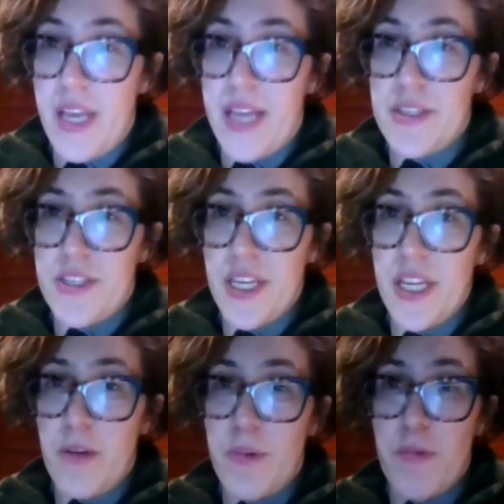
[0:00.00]
and
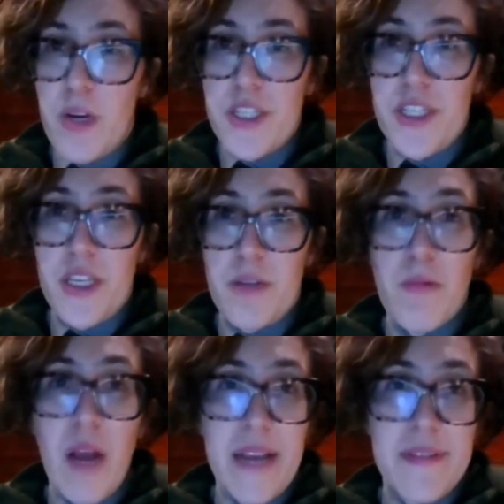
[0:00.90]
you know, when Washington
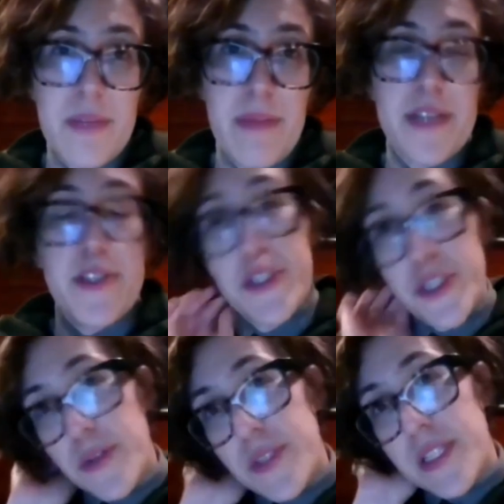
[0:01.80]
arrives in
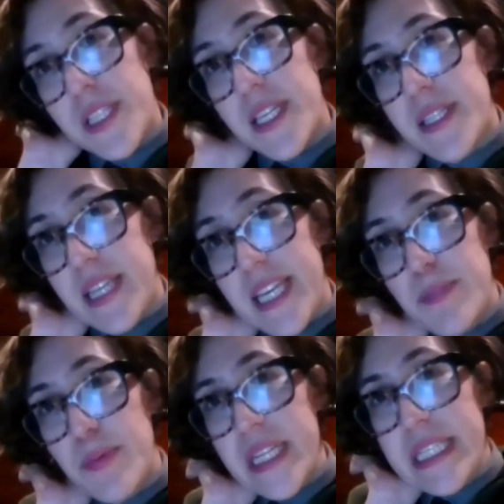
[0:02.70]
Massachusetts, he's
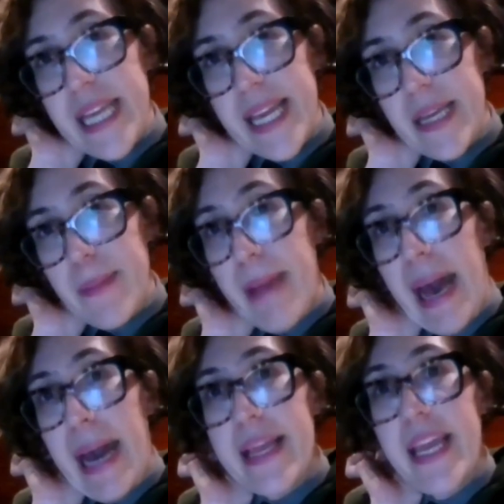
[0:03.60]
he's pretty taken
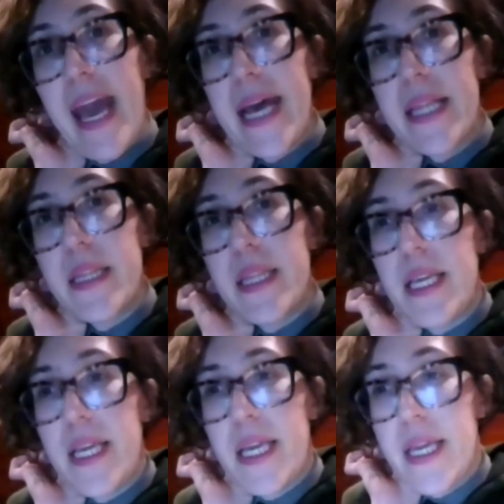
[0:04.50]
aback at
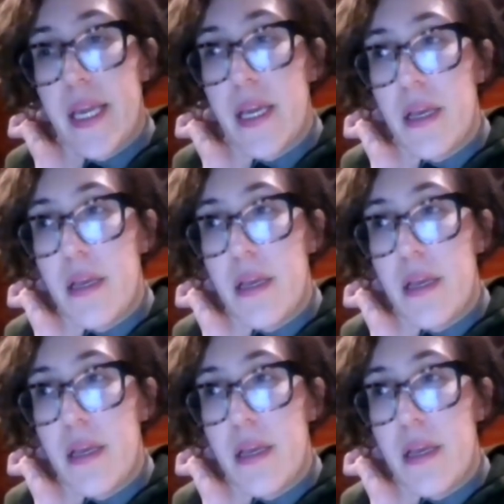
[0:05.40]
the